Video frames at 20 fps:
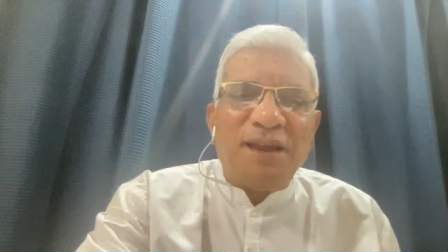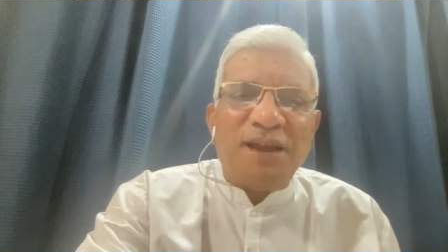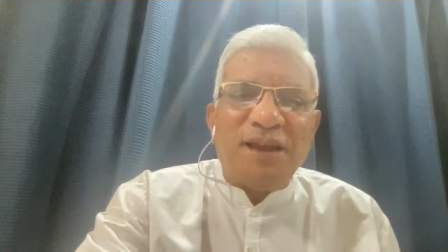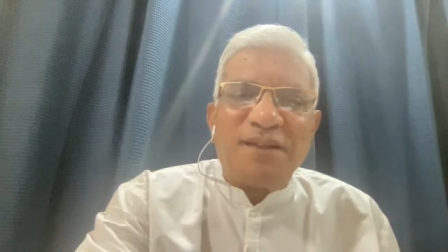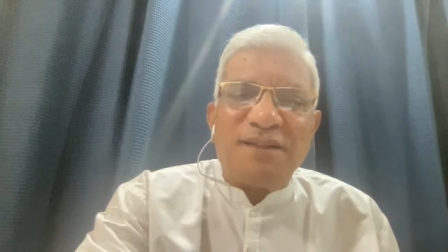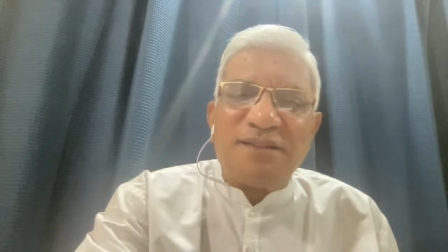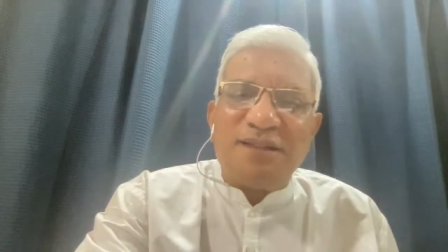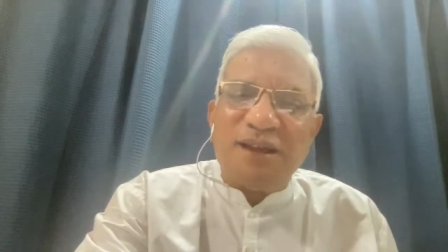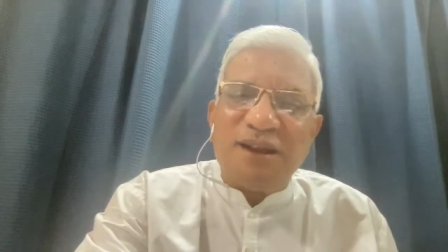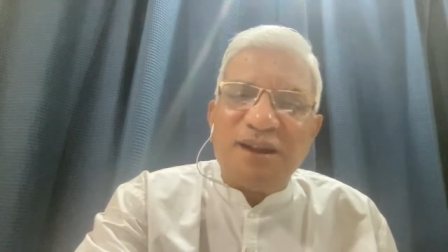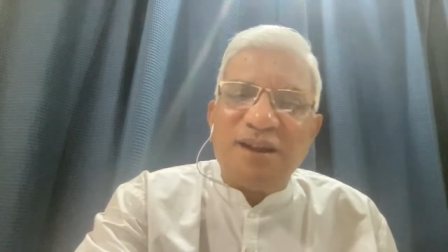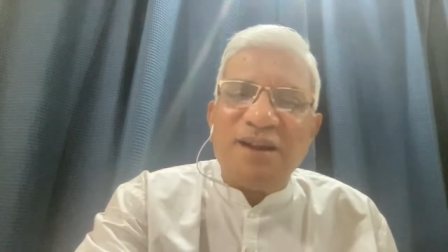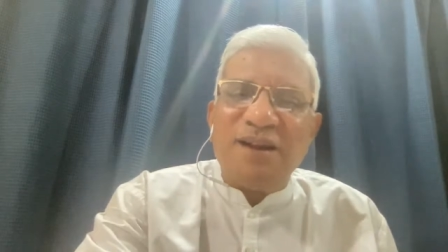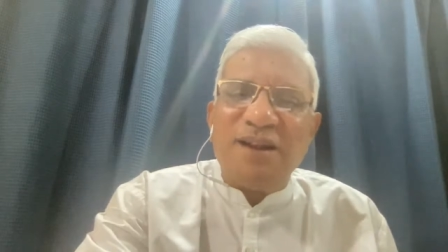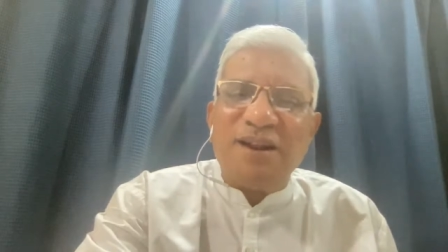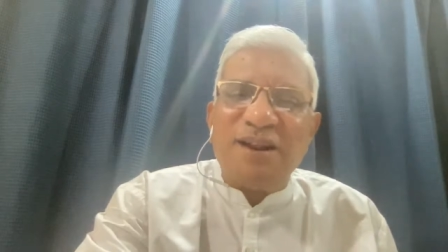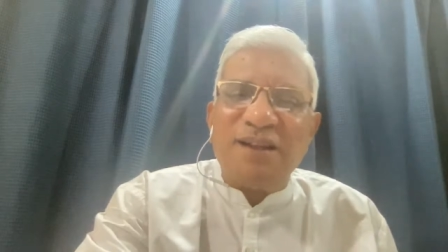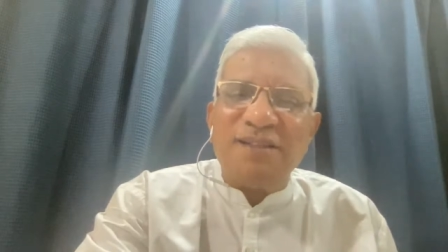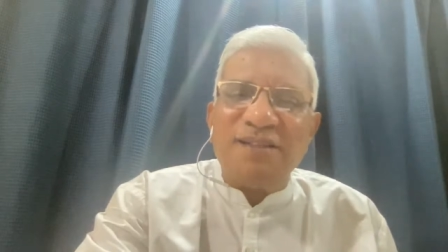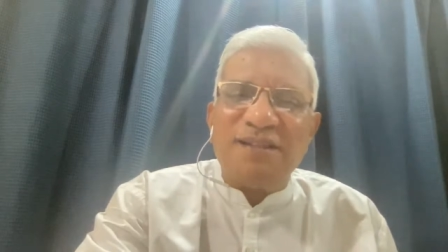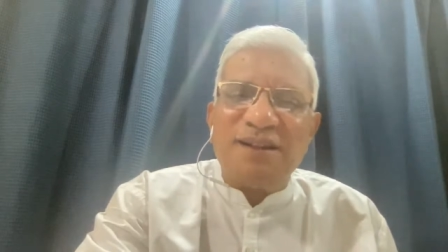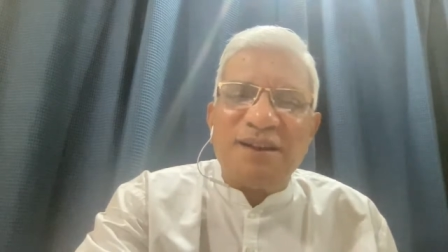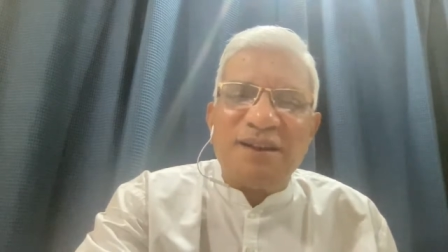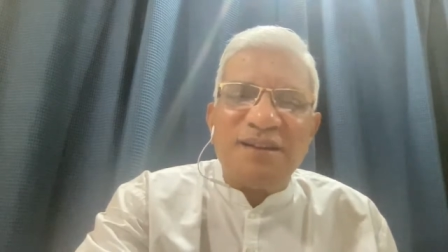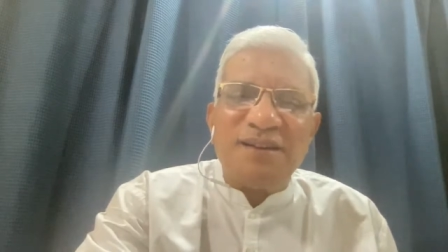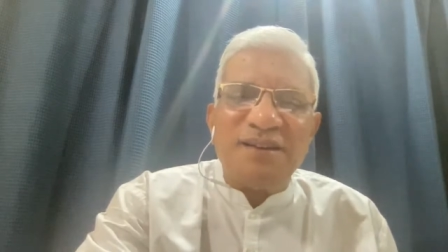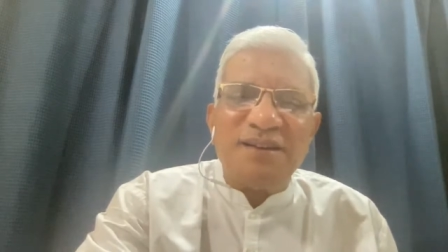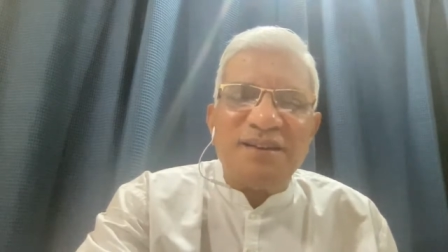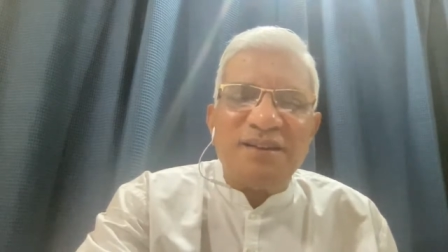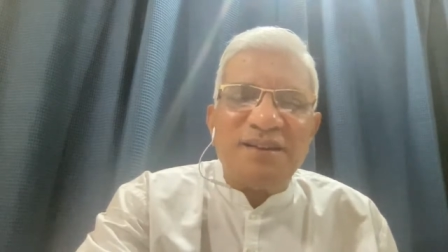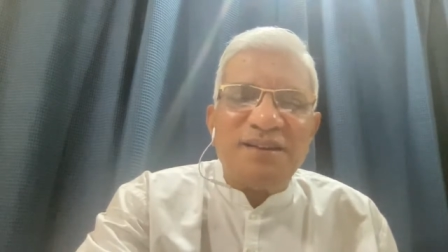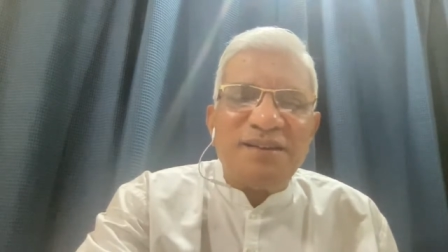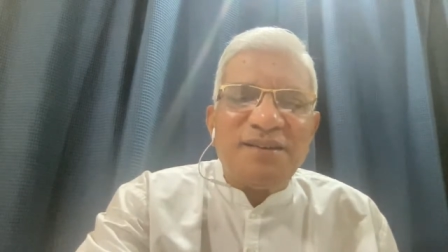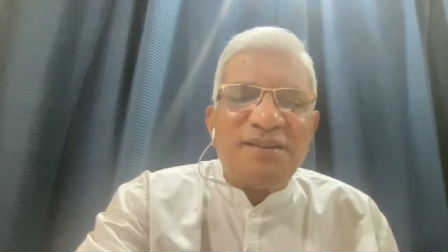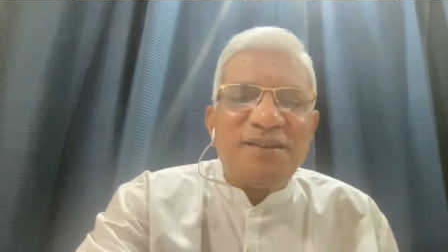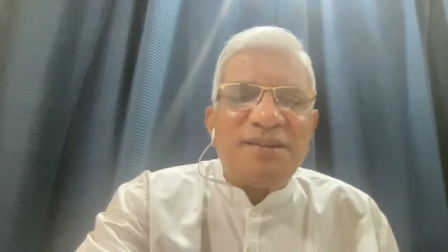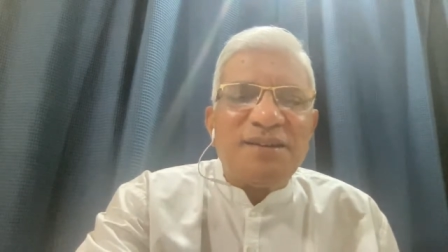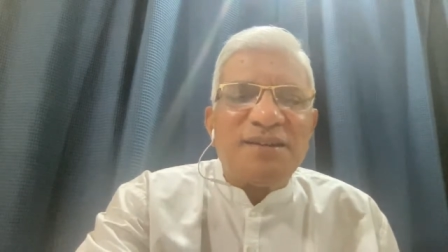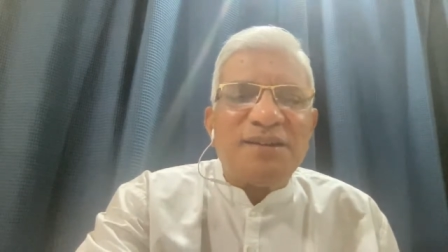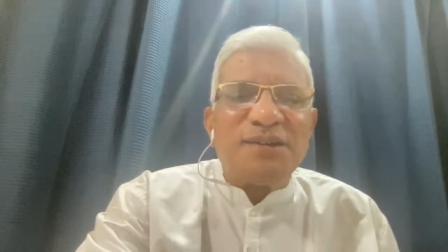And third Narendra
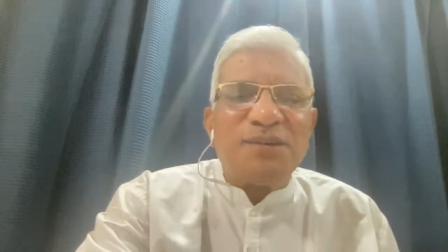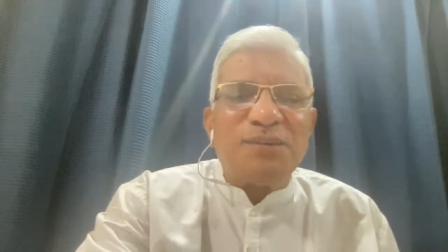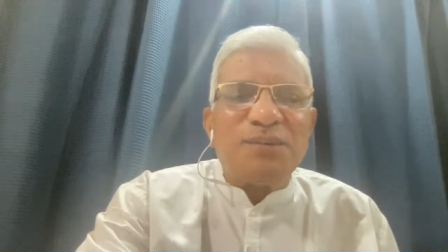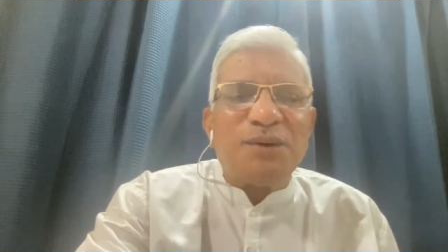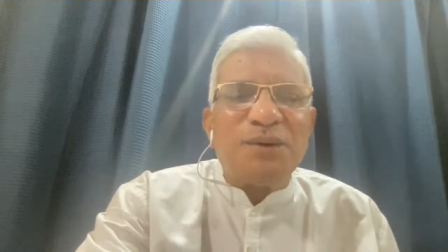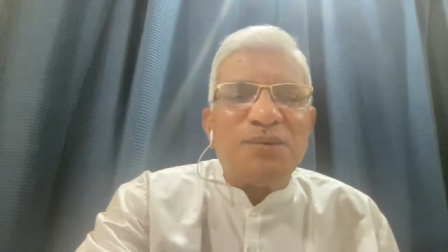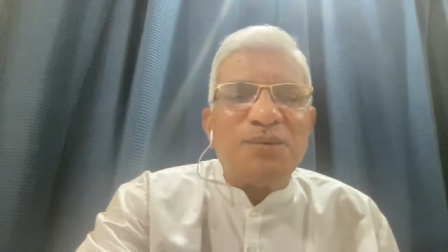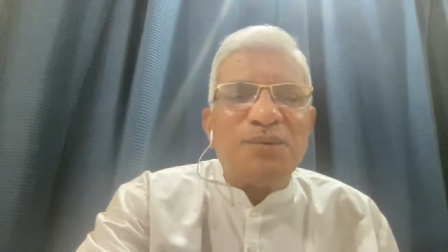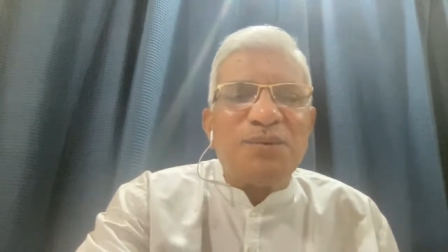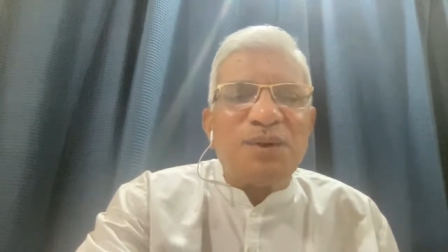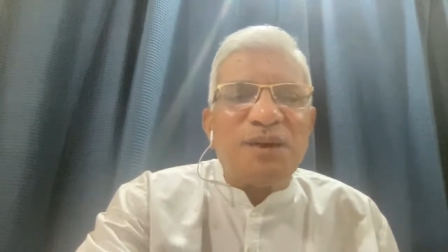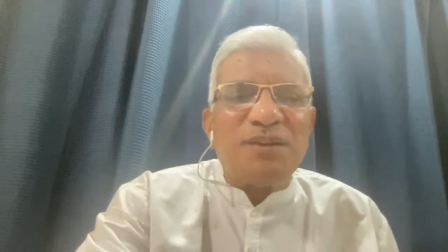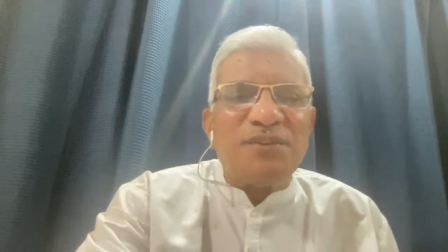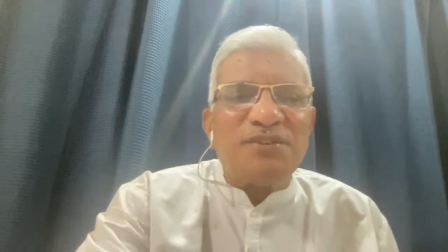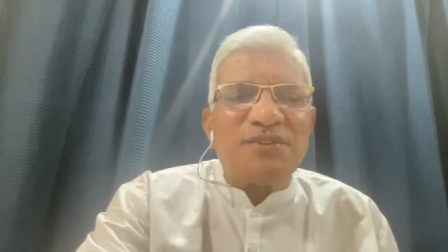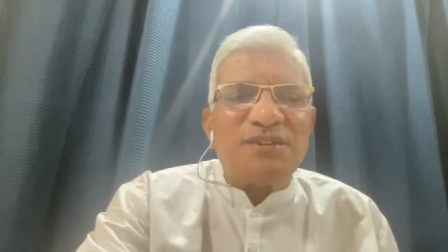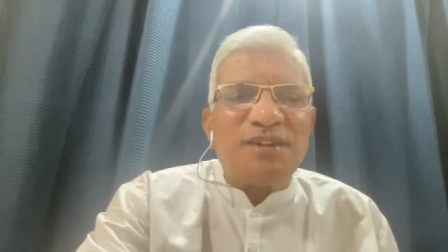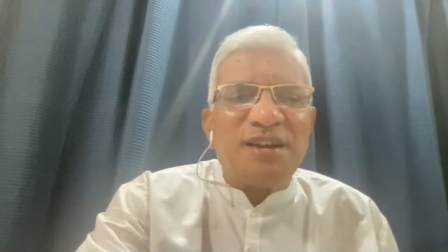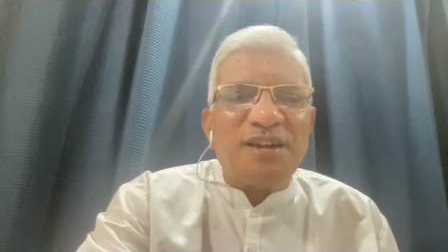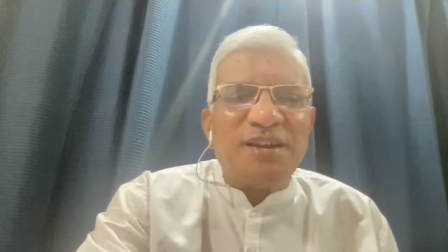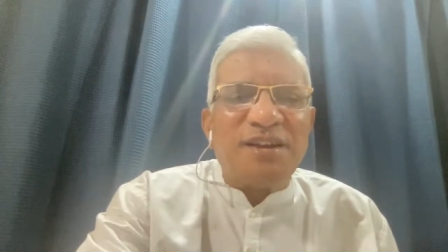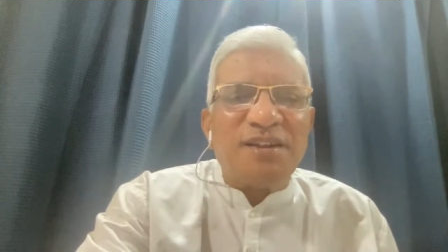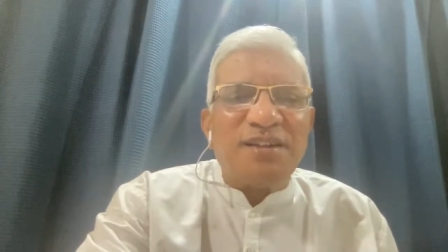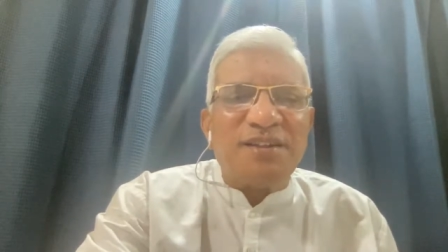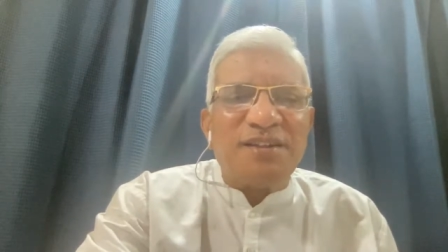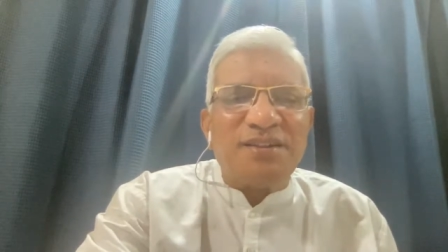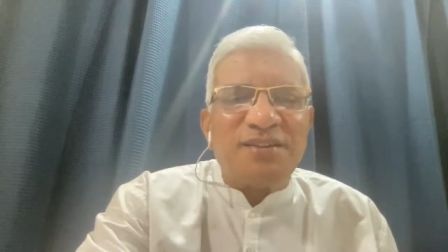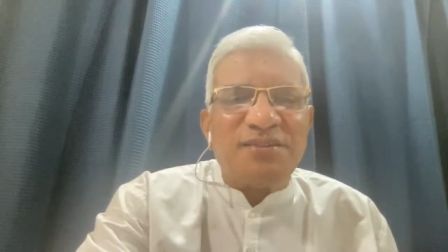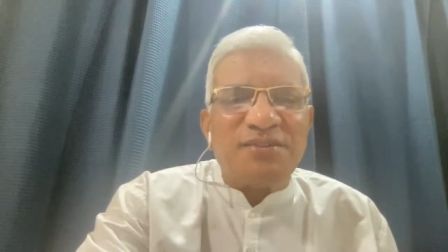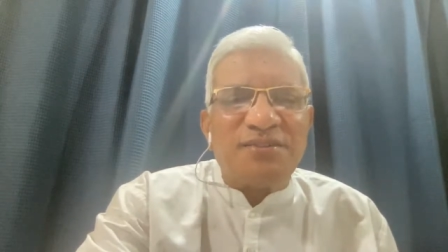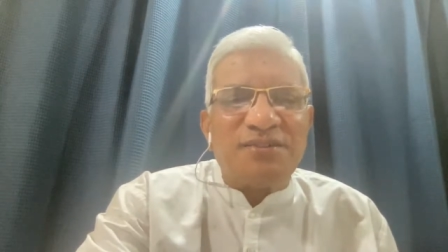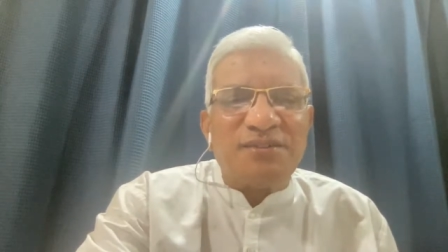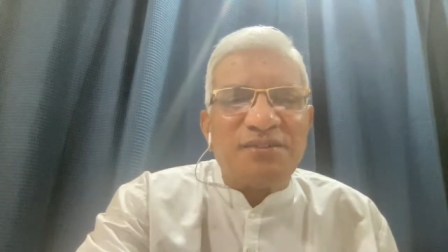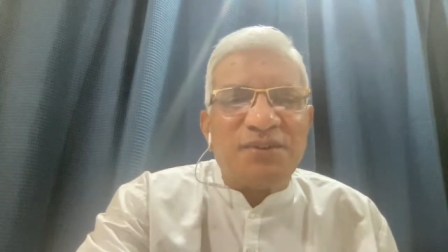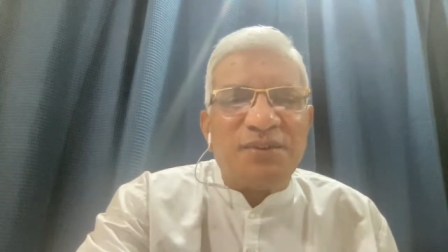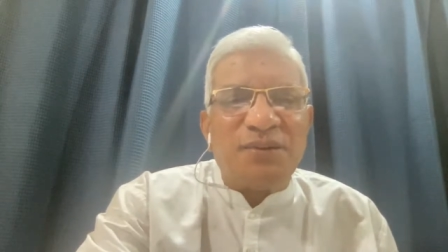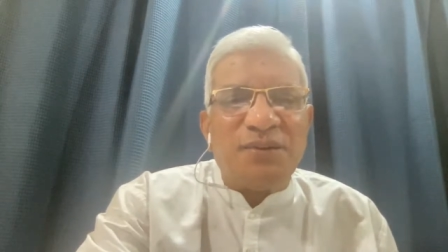is the one who has taken this